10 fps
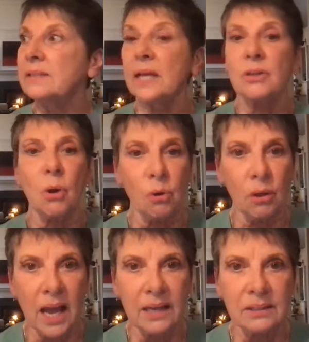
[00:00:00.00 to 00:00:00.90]
Nat Cole
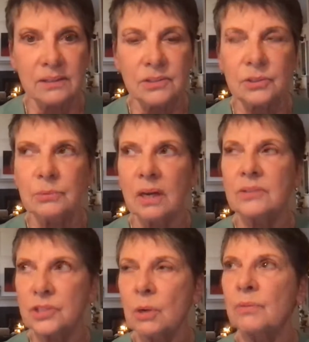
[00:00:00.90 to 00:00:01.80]
had a
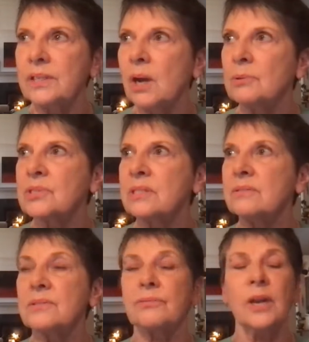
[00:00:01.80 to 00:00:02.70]
show that he
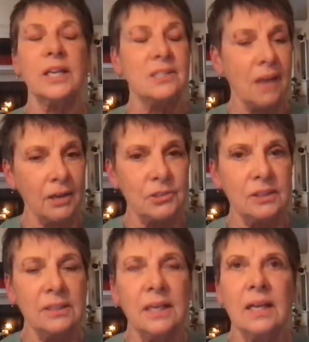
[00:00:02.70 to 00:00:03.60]
hosted, Frank Sinatra.